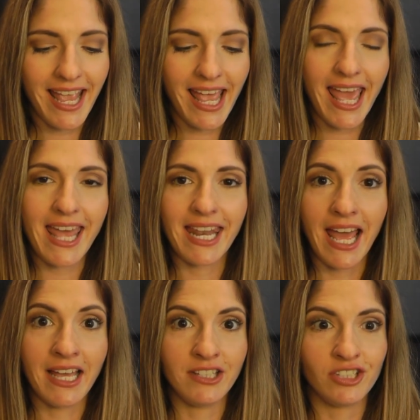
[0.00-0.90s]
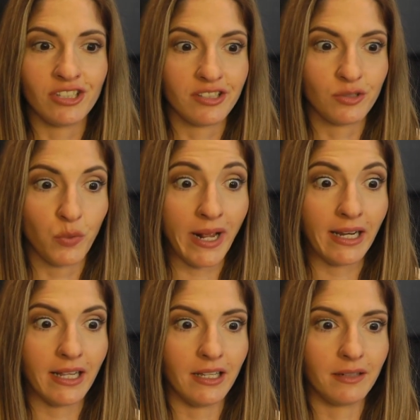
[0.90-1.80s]
And I just
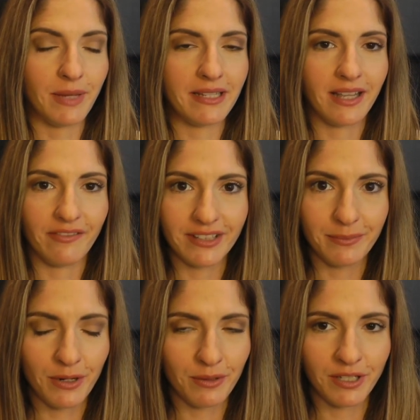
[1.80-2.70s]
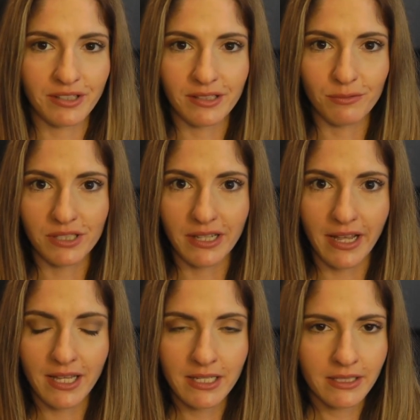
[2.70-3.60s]
quickly looked myself at the mirror because it was like,